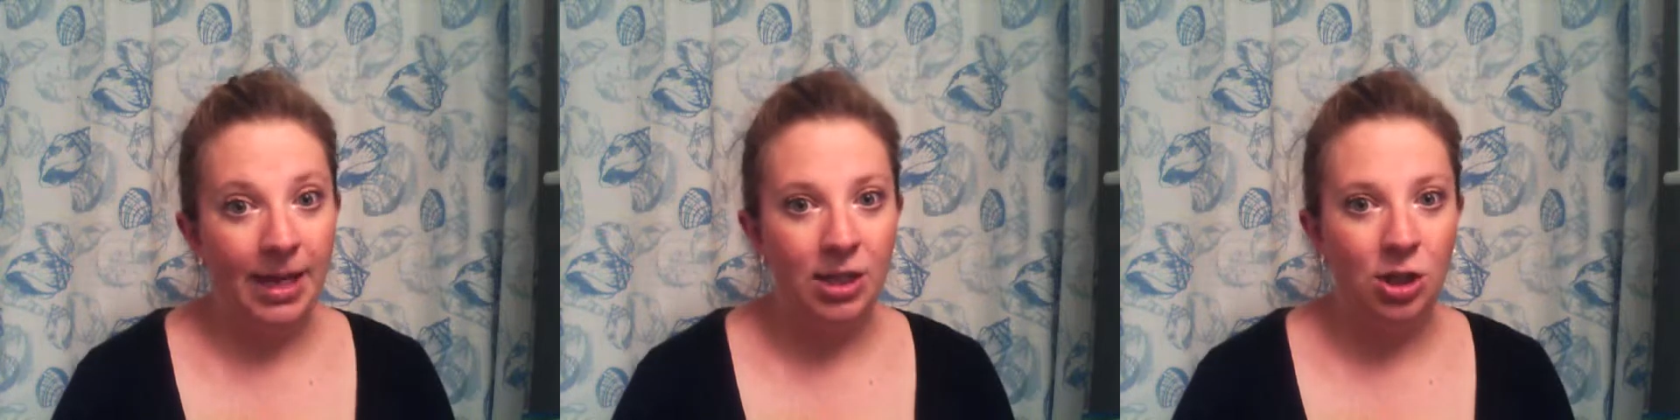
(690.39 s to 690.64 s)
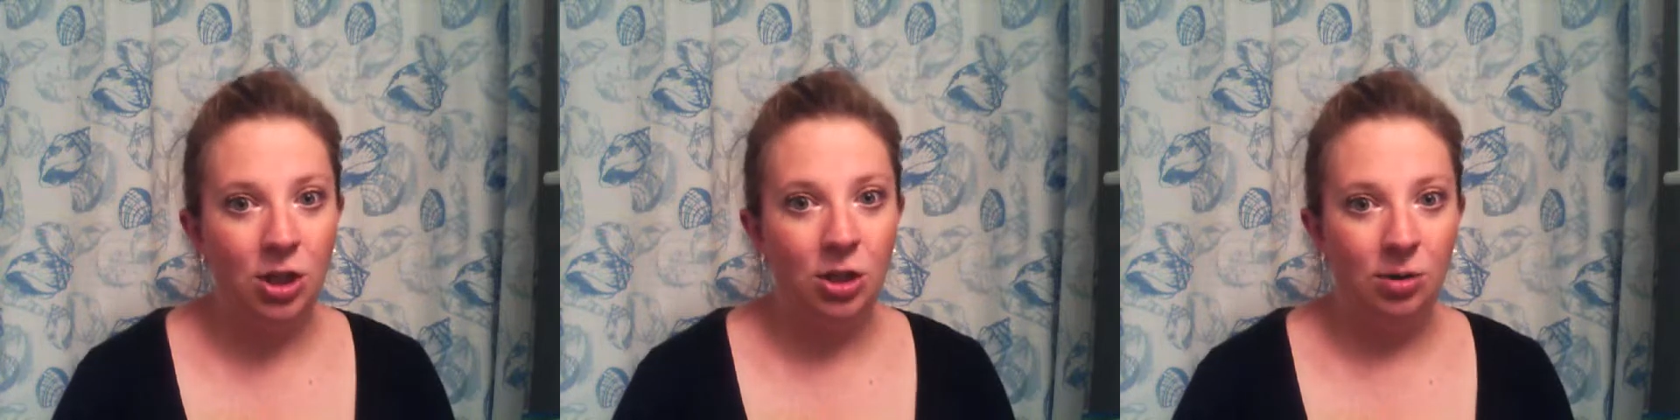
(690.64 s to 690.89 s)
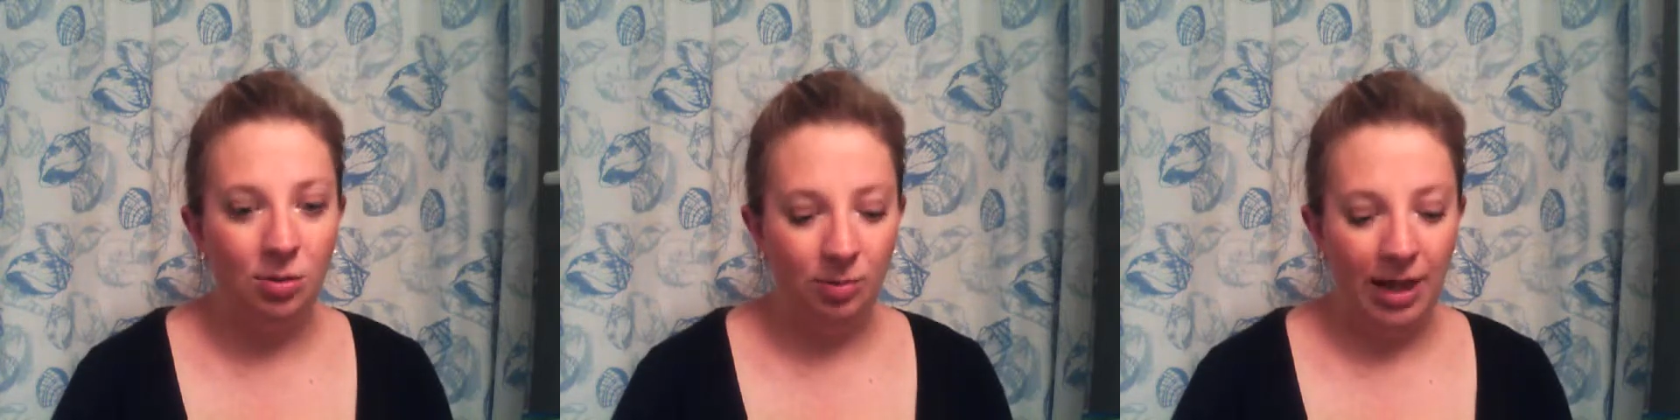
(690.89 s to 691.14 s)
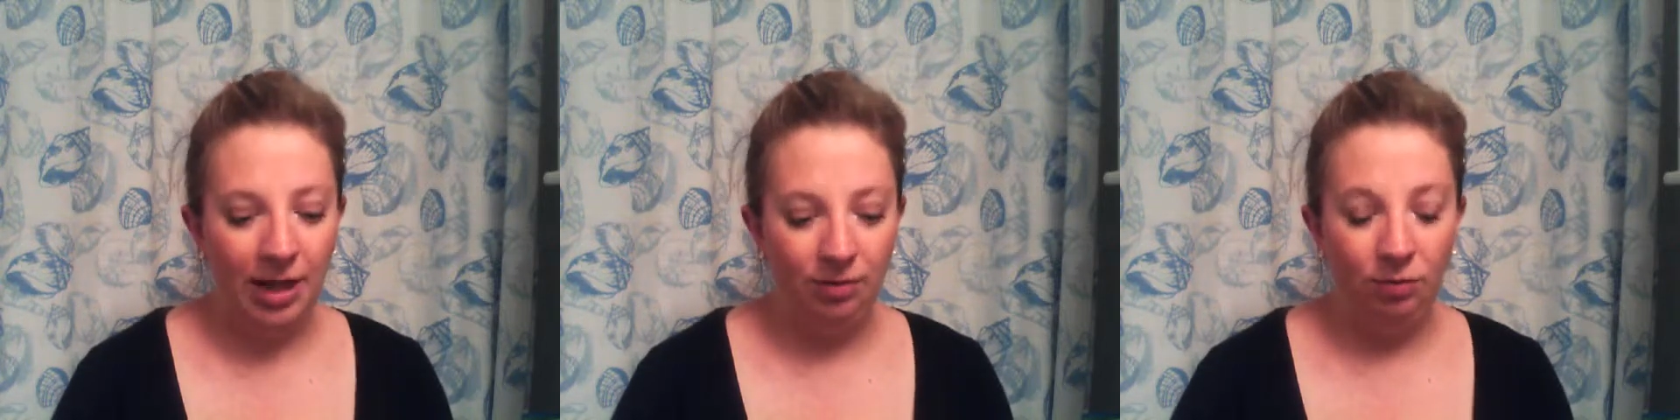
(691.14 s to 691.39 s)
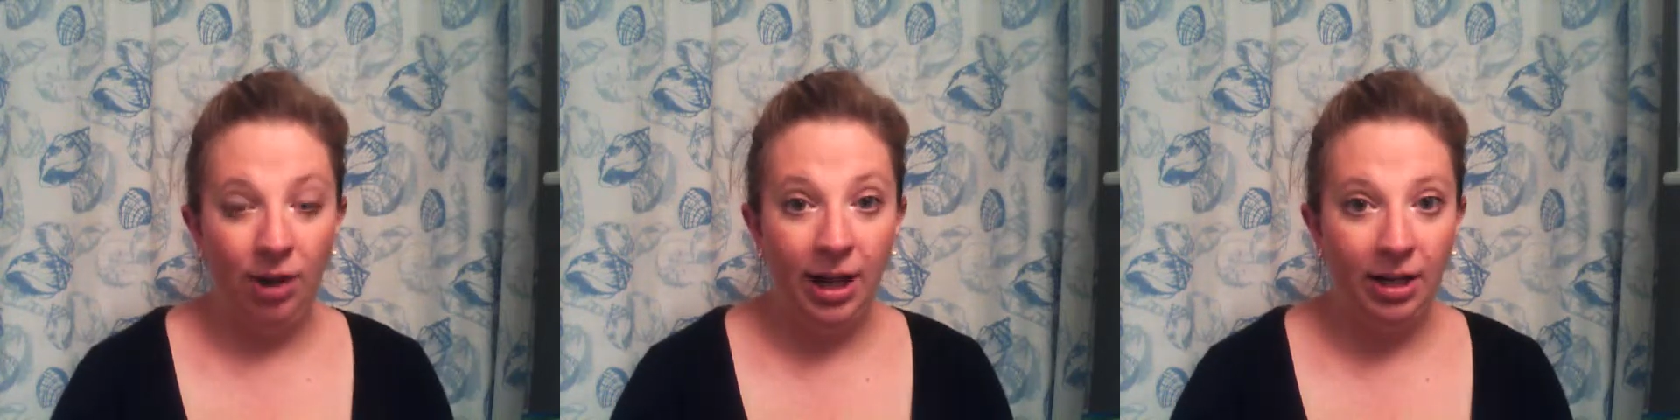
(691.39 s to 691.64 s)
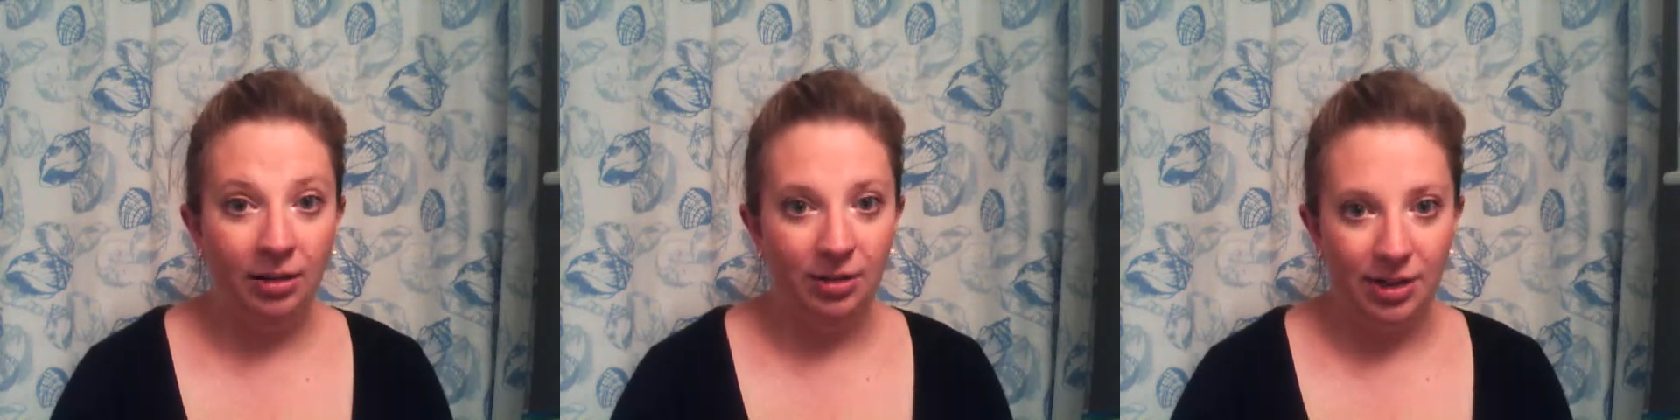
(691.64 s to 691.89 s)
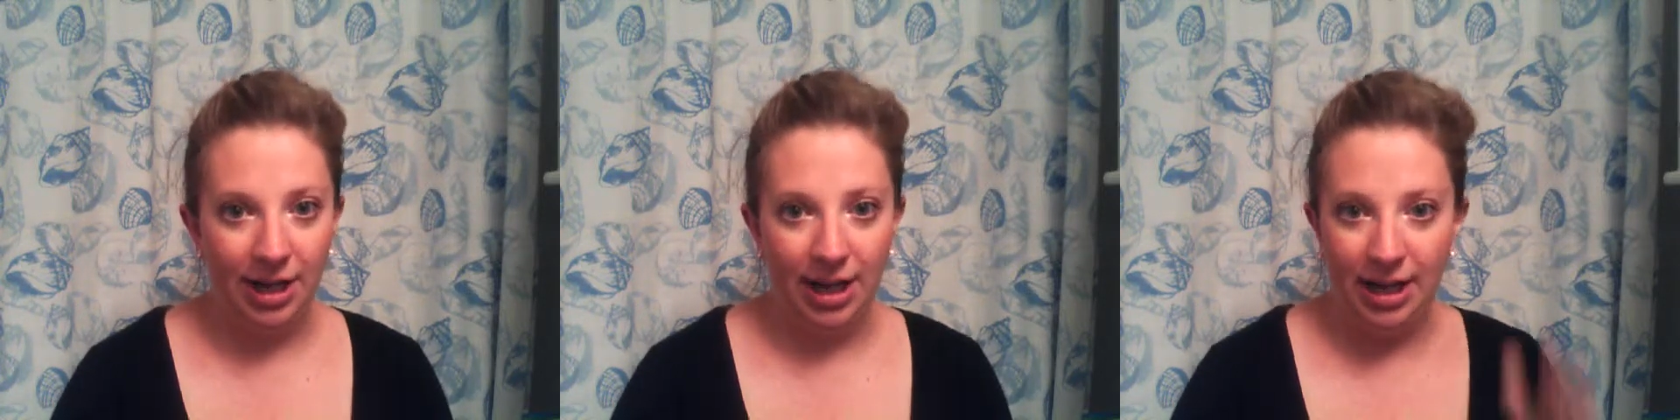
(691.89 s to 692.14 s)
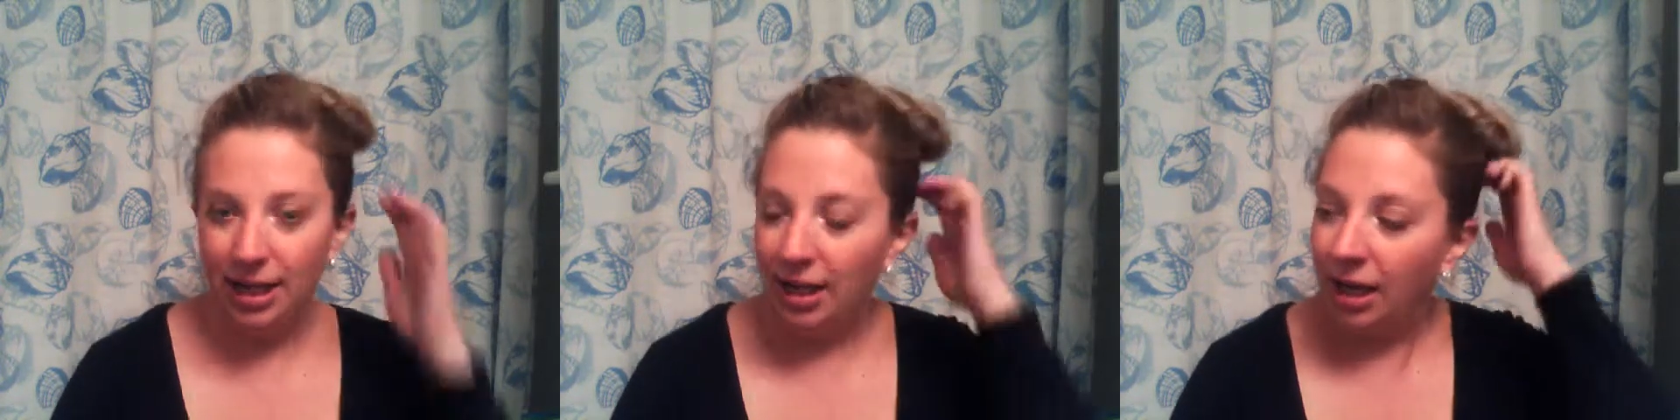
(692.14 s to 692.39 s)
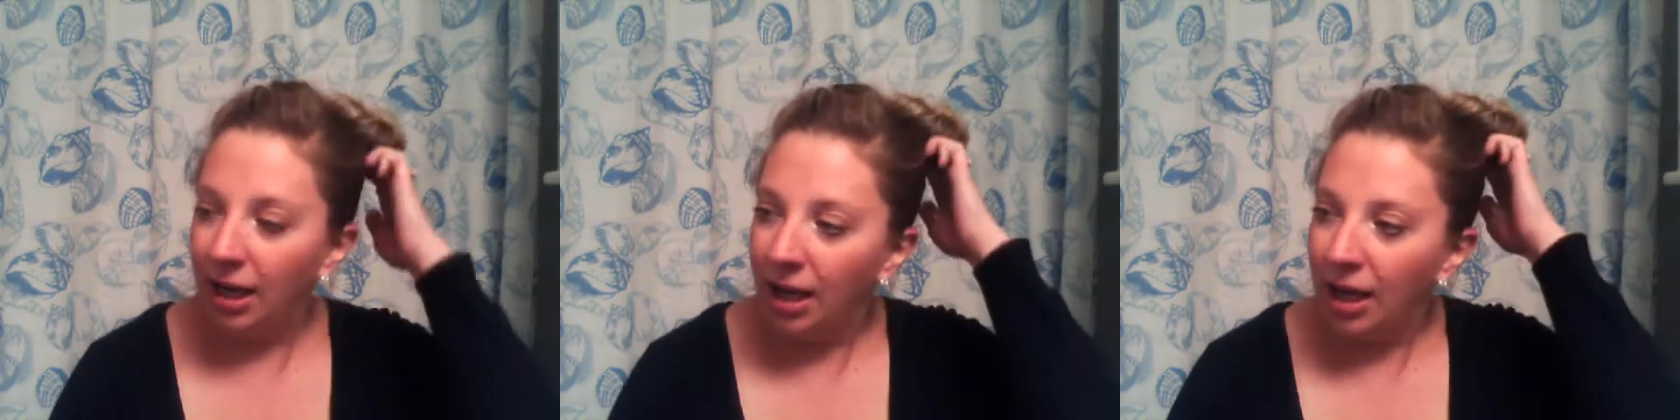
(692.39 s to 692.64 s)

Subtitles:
into my regular diet.